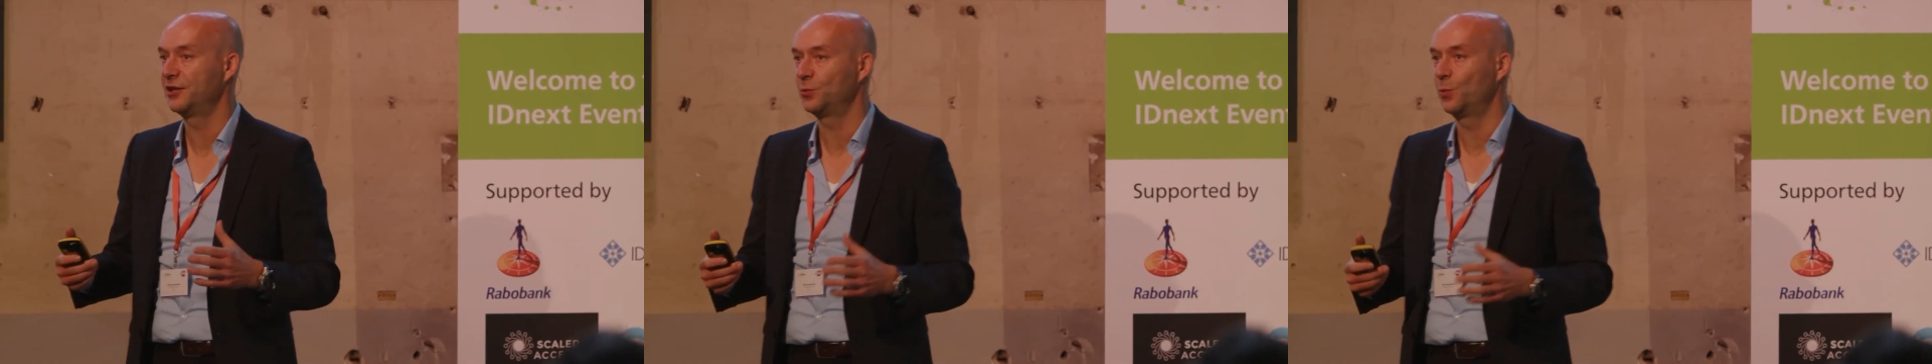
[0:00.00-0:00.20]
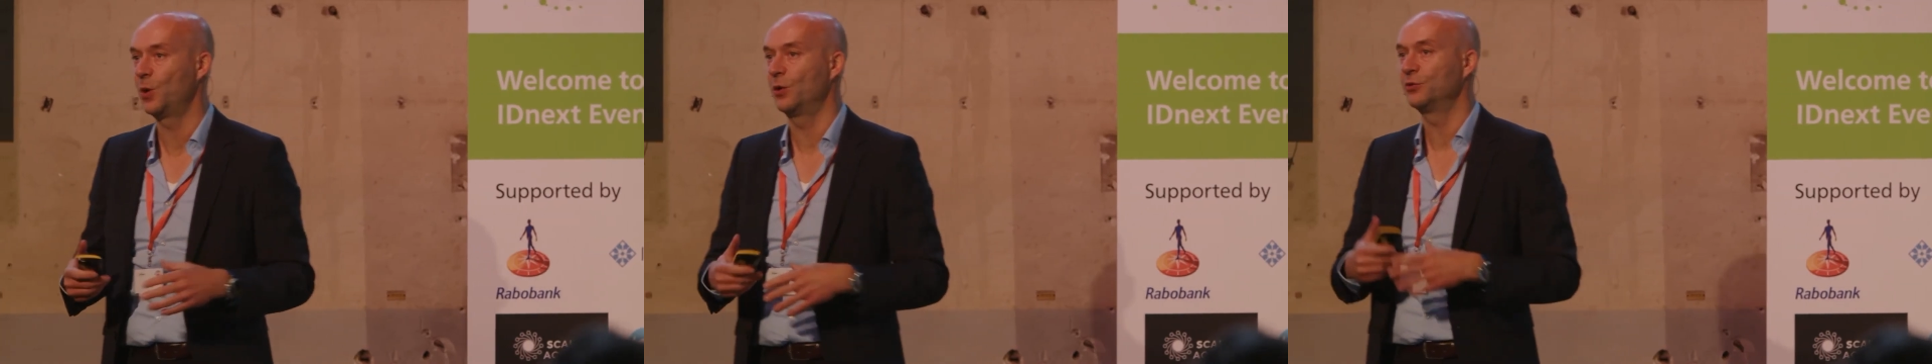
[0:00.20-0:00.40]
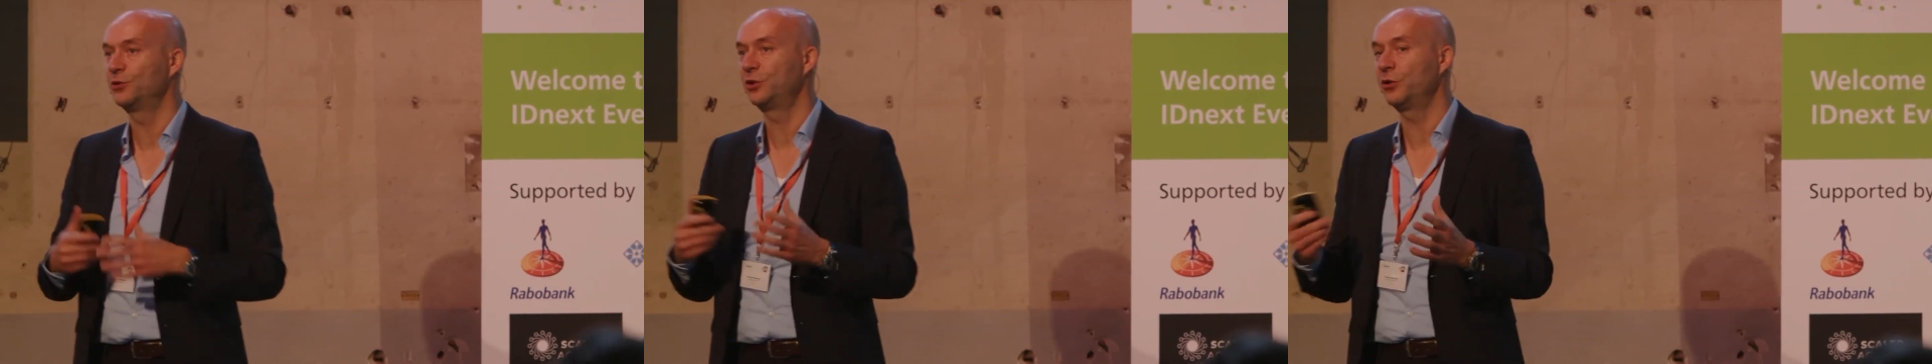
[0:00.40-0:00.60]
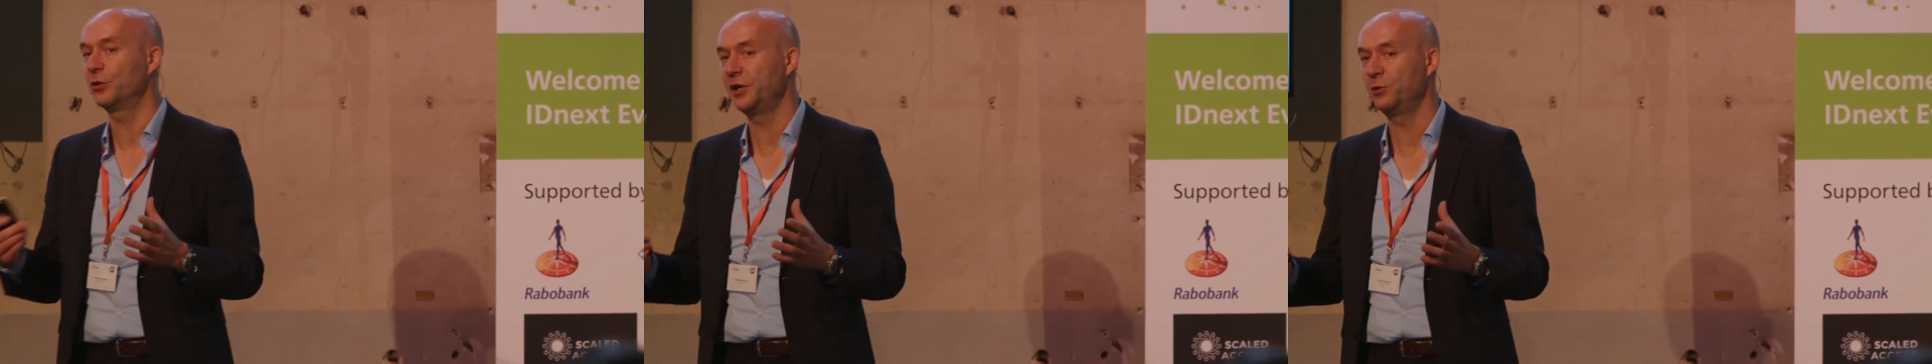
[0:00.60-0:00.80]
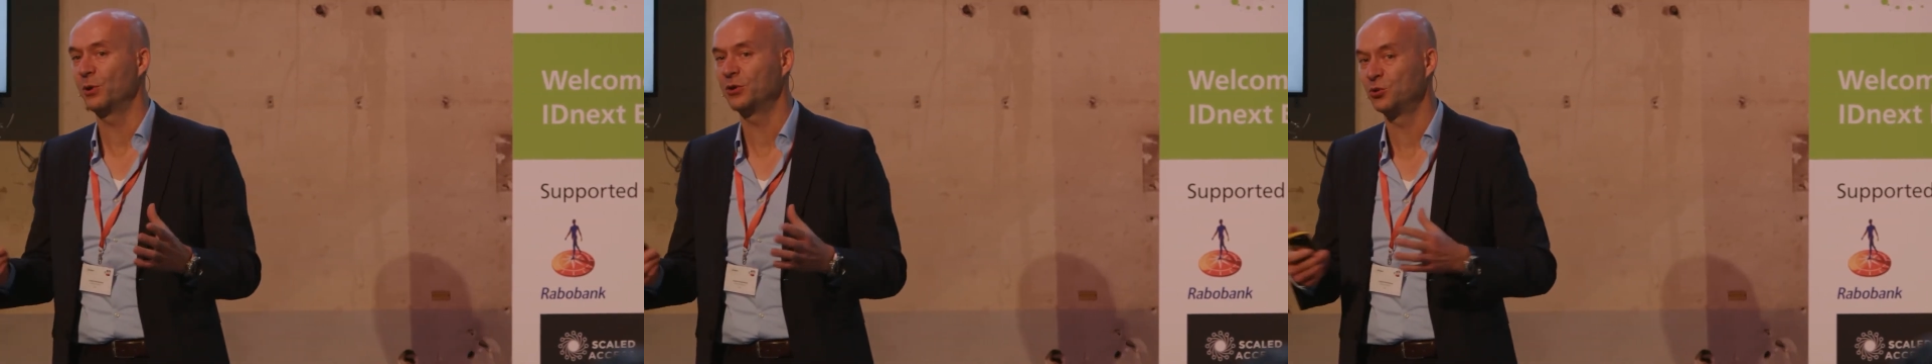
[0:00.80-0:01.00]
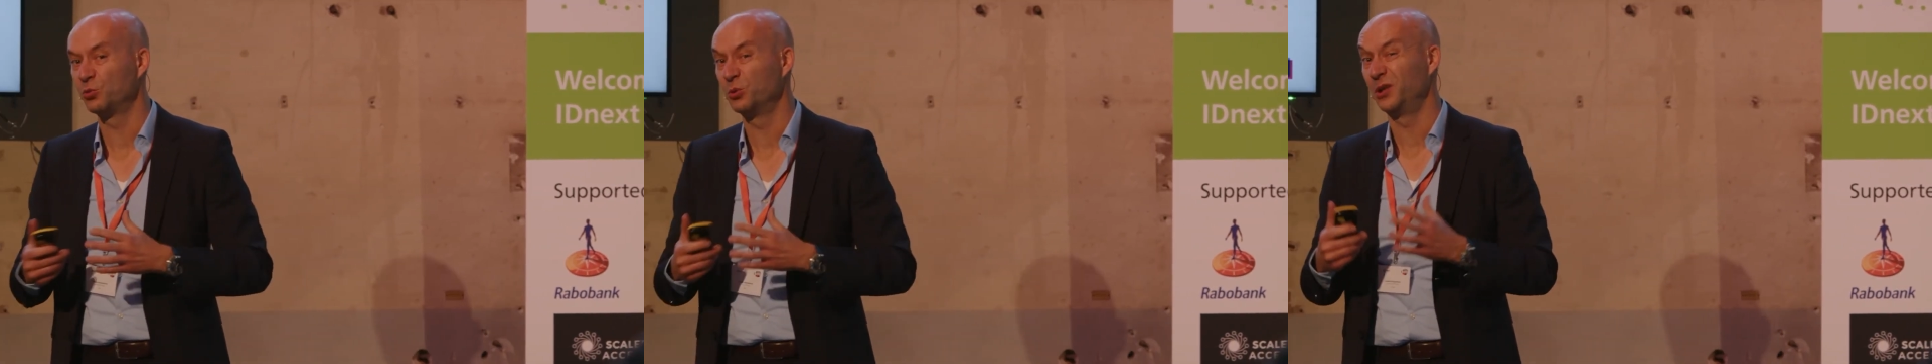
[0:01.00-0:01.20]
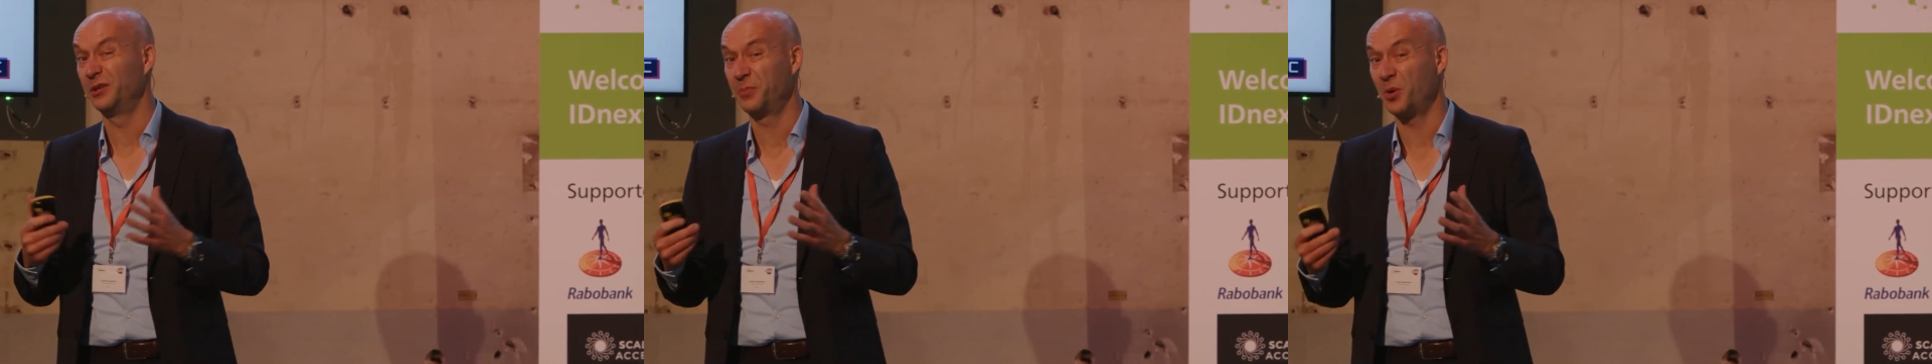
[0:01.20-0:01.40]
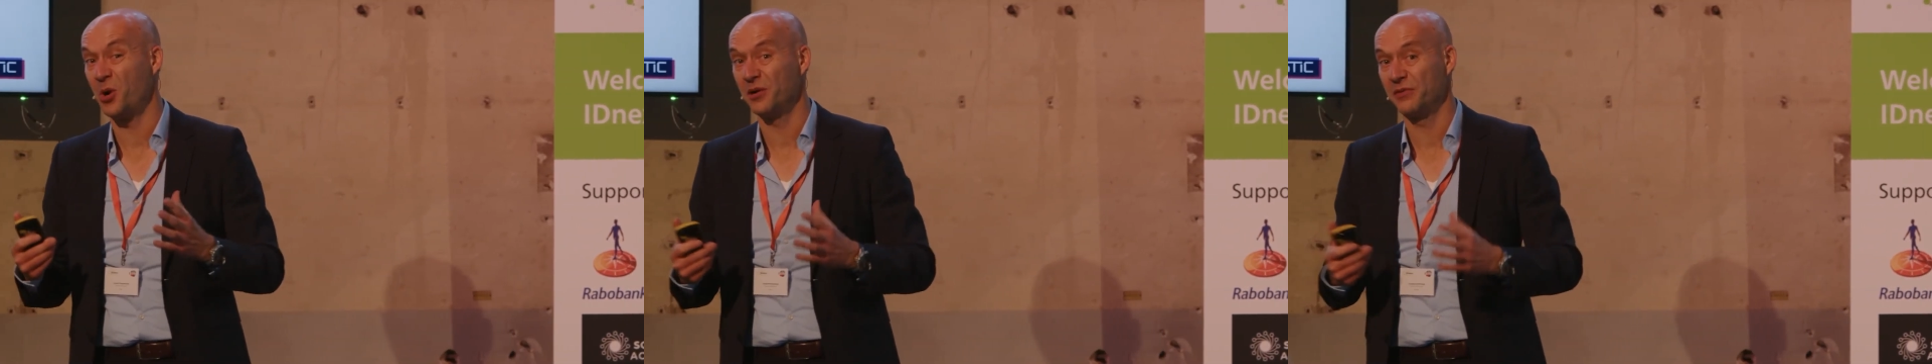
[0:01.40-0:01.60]
well, security wasn't really
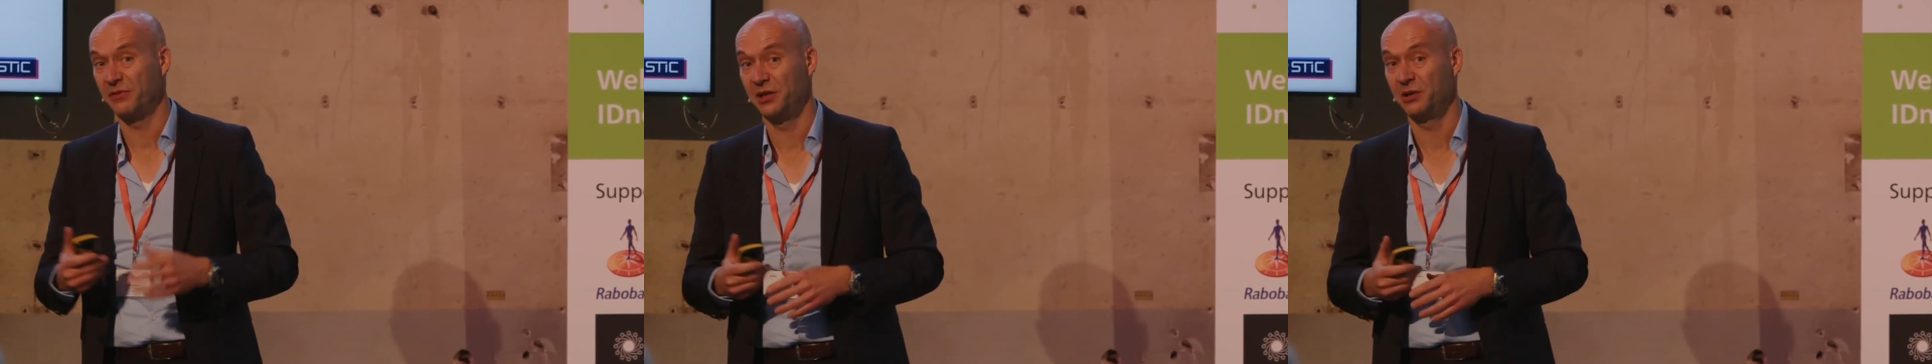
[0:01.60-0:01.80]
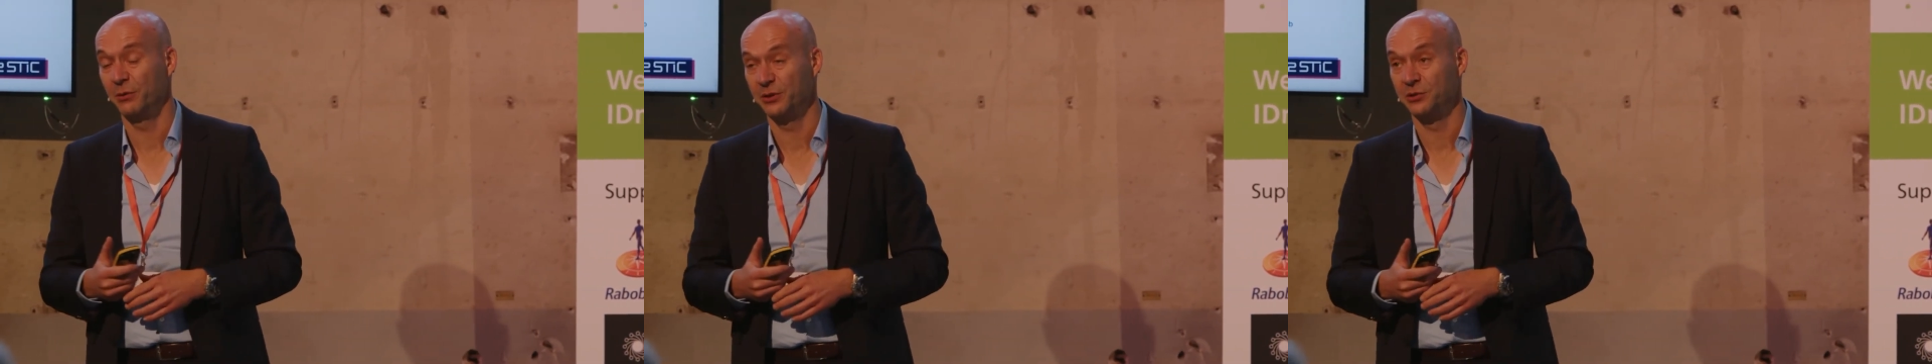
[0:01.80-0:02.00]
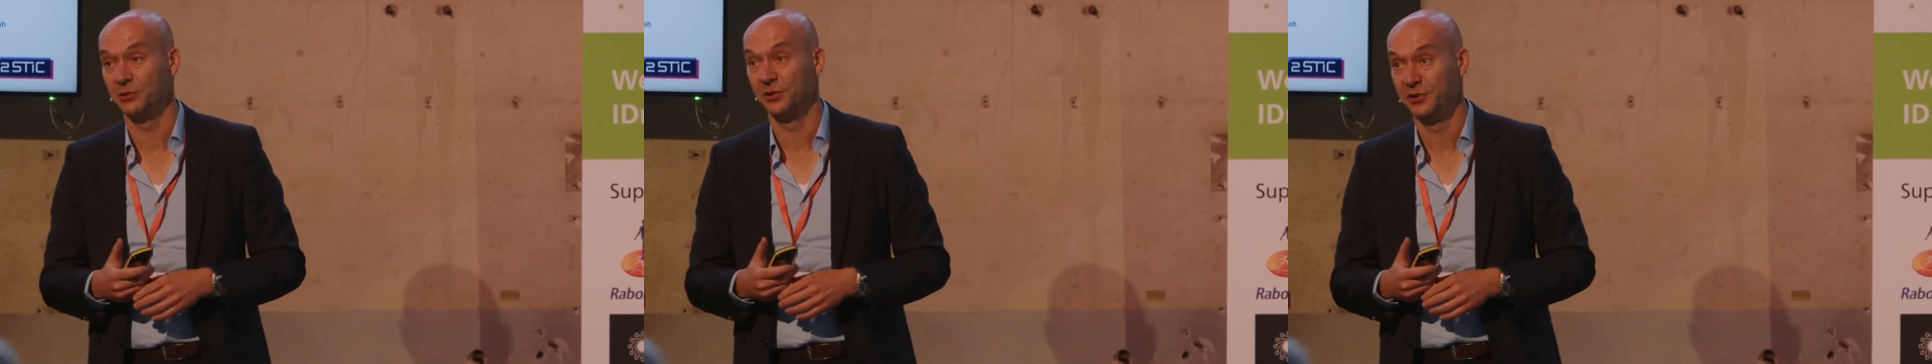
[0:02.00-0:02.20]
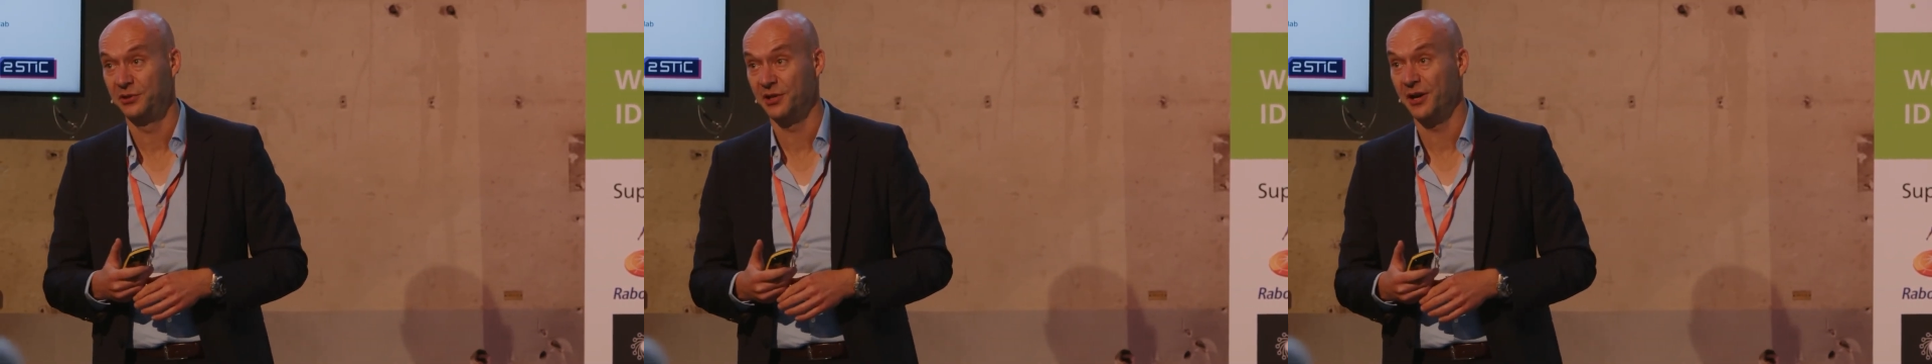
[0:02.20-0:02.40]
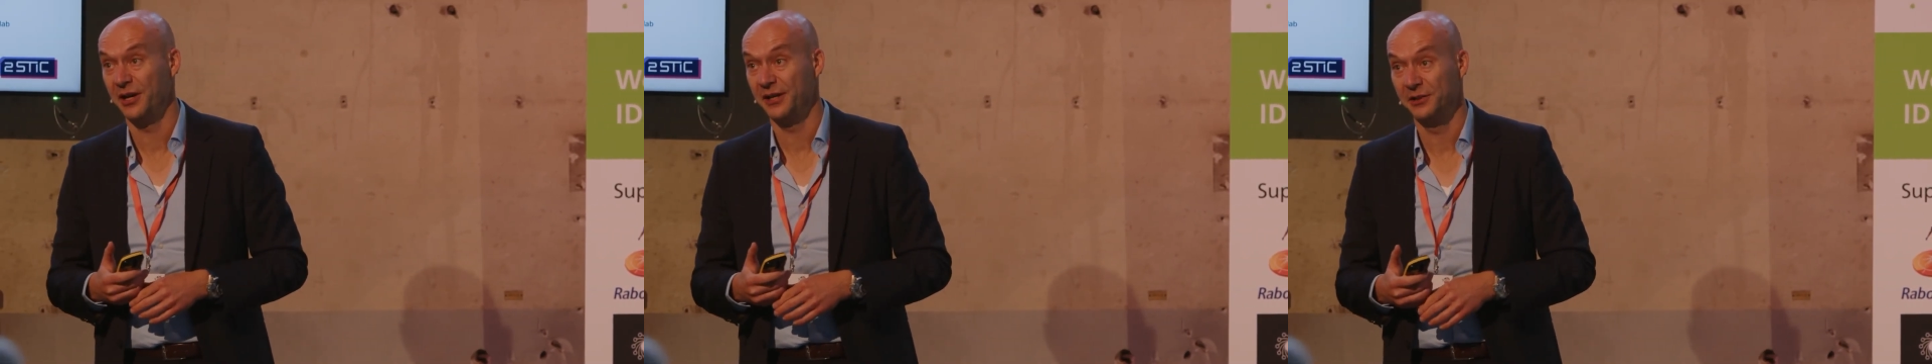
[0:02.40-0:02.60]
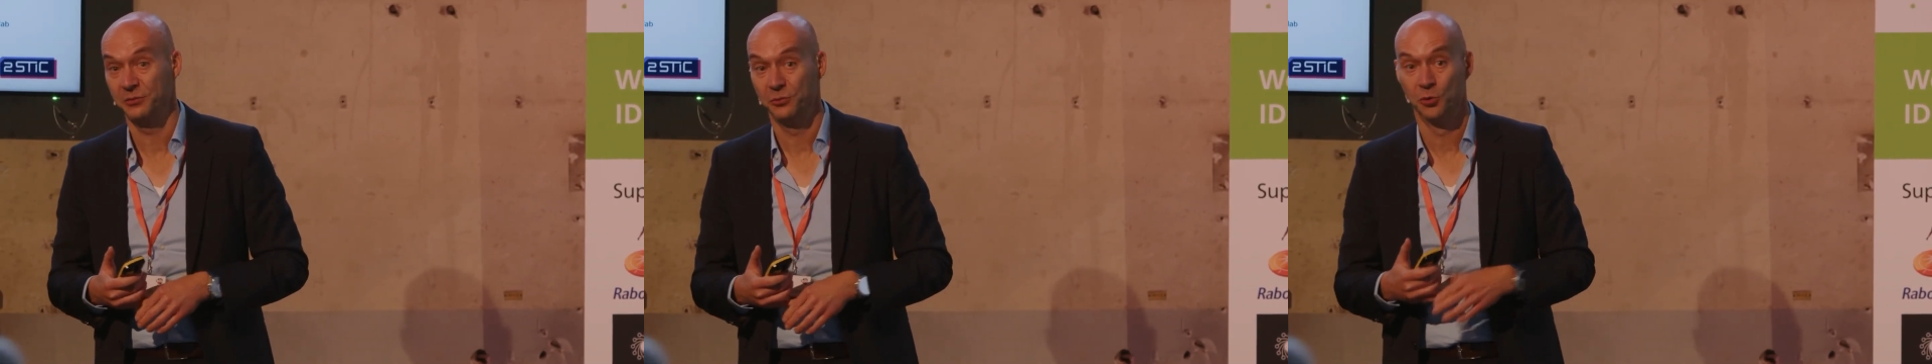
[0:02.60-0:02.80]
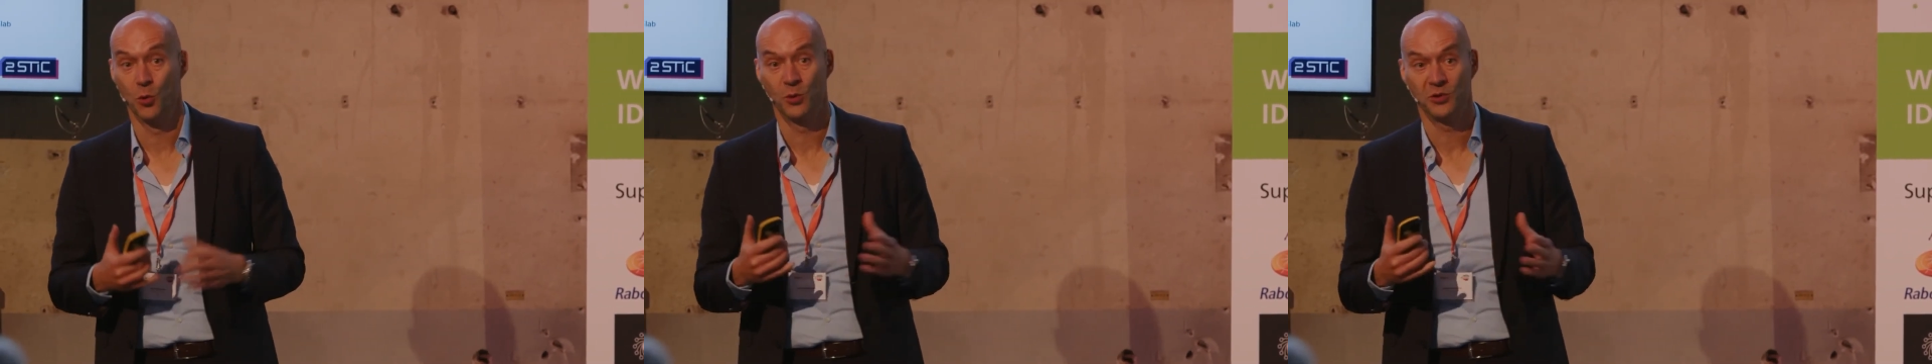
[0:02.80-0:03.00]
part of the original design, nor was